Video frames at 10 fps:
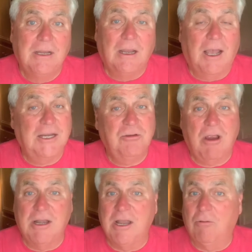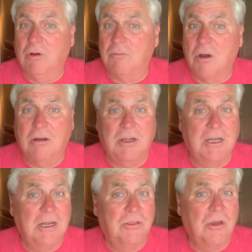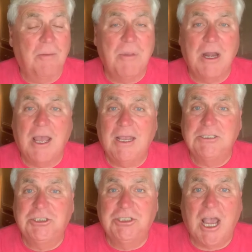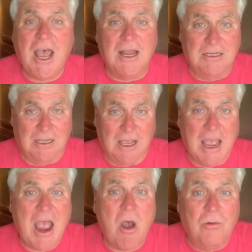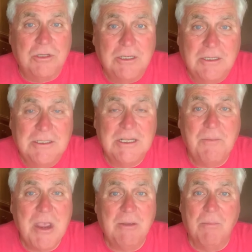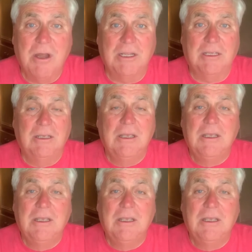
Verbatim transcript: I tried network marketing and thought, man, I shot out to make money.